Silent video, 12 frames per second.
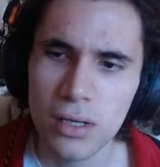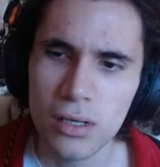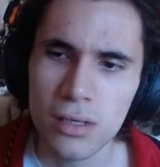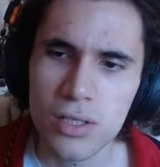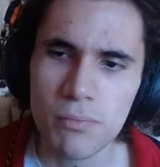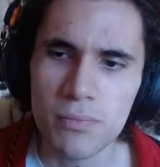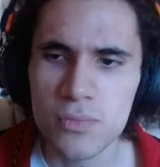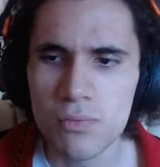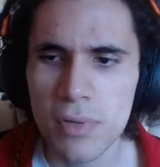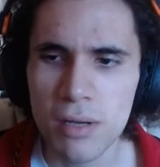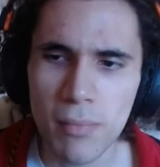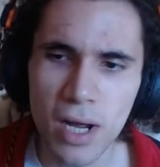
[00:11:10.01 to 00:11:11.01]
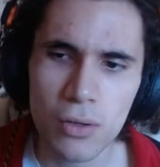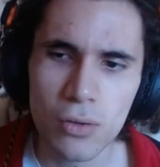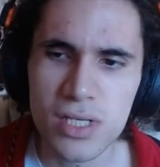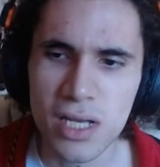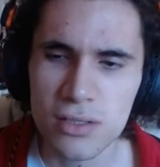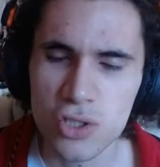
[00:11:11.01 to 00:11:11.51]
So it might lose
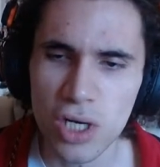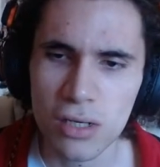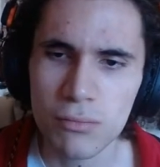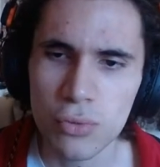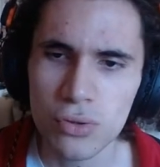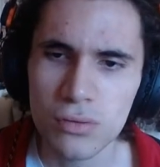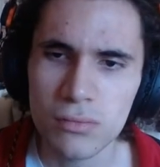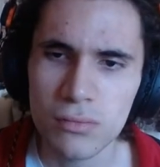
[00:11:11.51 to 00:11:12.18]
against Dragon Ball.